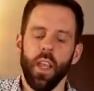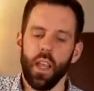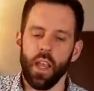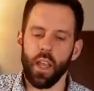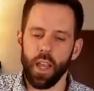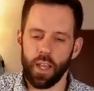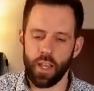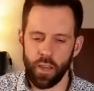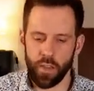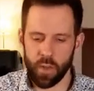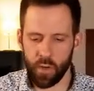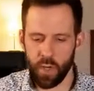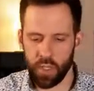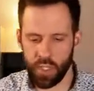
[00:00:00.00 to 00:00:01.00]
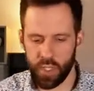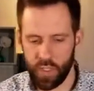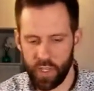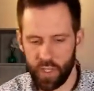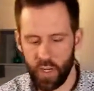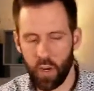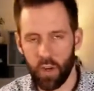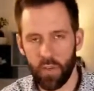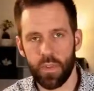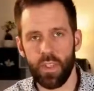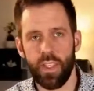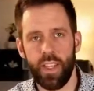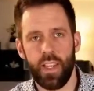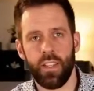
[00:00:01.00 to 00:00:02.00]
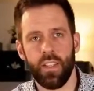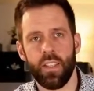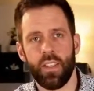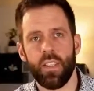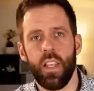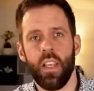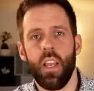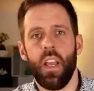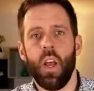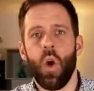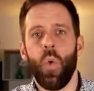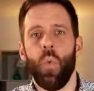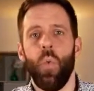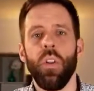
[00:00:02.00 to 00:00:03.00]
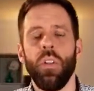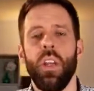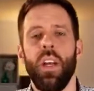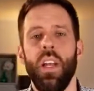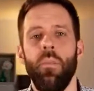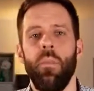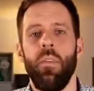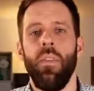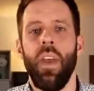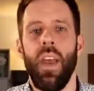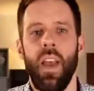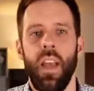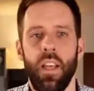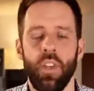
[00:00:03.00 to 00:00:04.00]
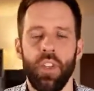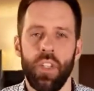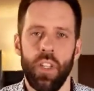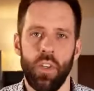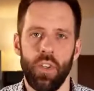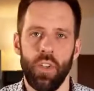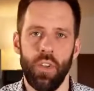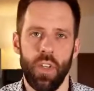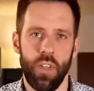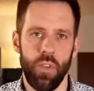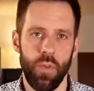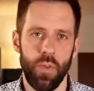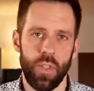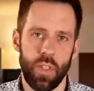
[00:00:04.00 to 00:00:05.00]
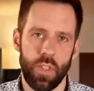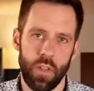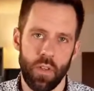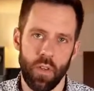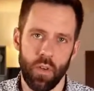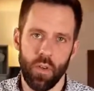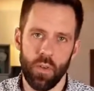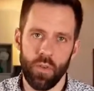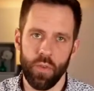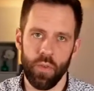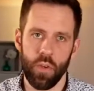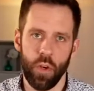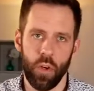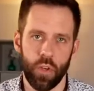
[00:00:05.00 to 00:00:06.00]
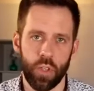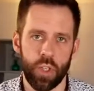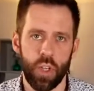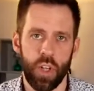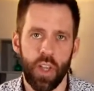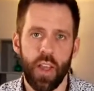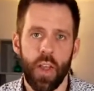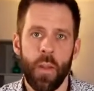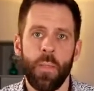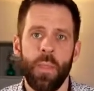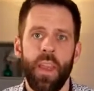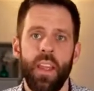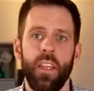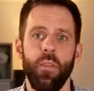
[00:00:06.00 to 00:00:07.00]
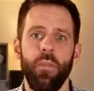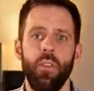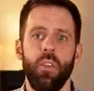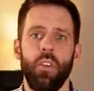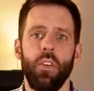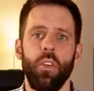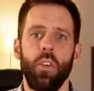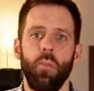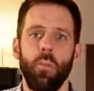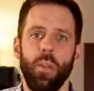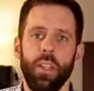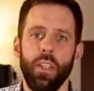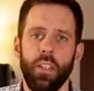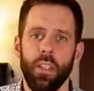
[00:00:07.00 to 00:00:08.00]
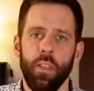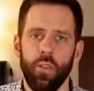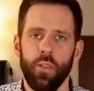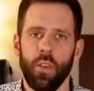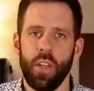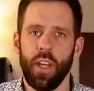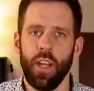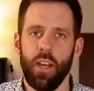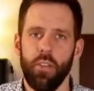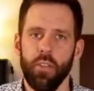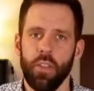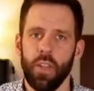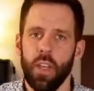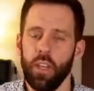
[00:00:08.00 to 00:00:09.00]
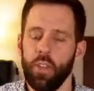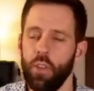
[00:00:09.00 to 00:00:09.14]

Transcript: Another question that I often get is, what type of hashtag should I use as a new coach? And if you are a completely new account, you